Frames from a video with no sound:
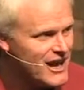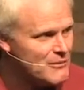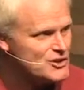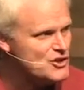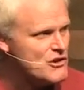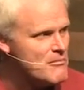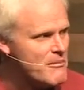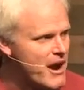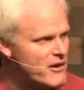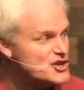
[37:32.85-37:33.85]
That would do your
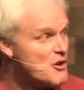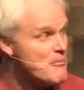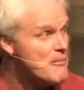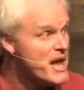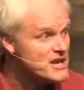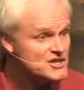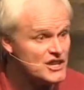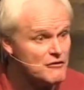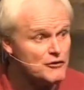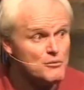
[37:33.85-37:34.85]
marriage
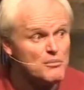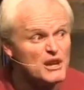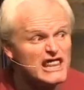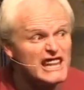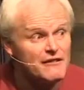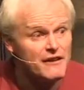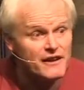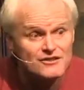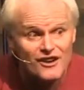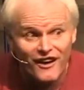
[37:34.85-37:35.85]
amazing if you believe
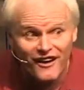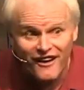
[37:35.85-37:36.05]
it.